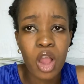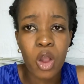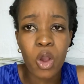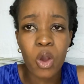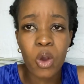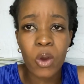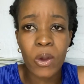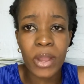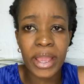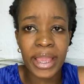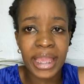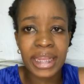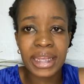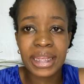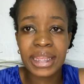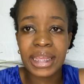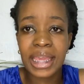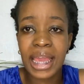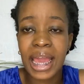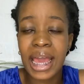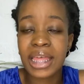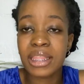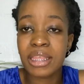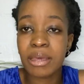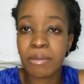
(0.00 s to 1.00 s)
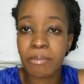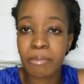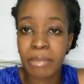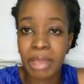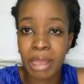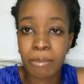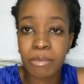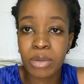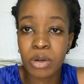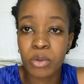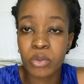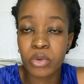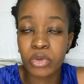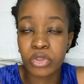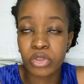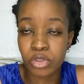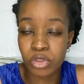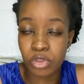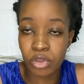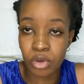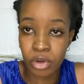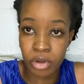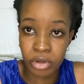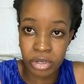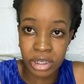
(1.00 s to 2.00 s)
or any other member with
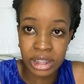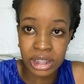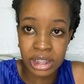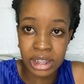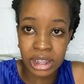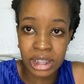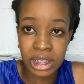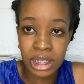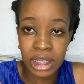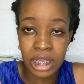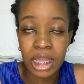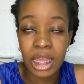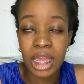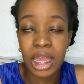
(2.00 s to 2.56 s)
authority